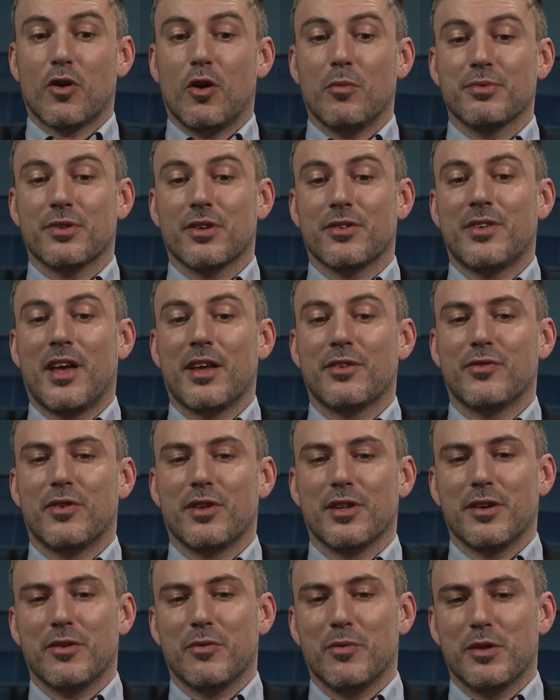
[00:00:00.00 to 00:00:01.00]

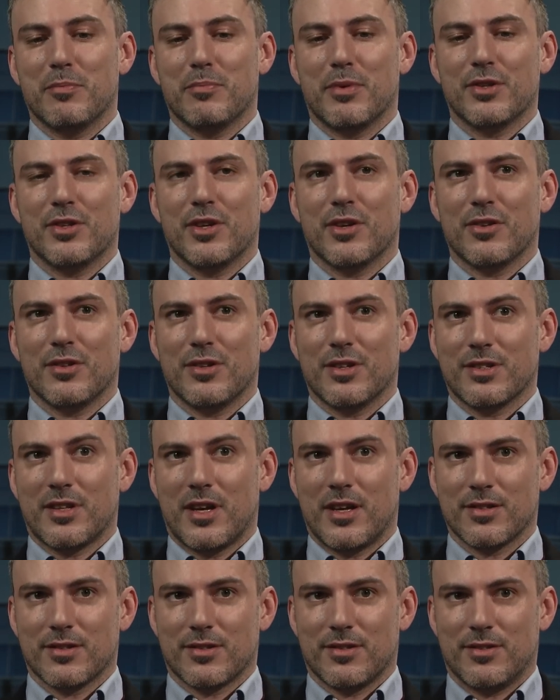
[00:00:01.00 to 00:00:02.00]
successfully with particular
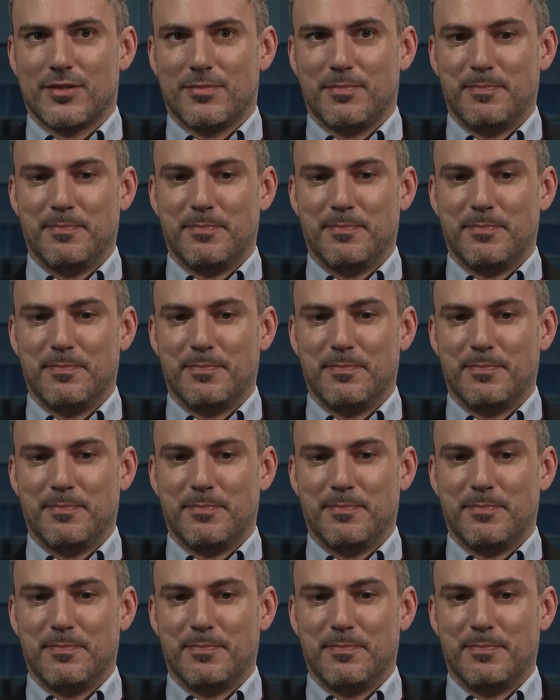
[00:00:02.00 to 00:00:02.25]
tasks.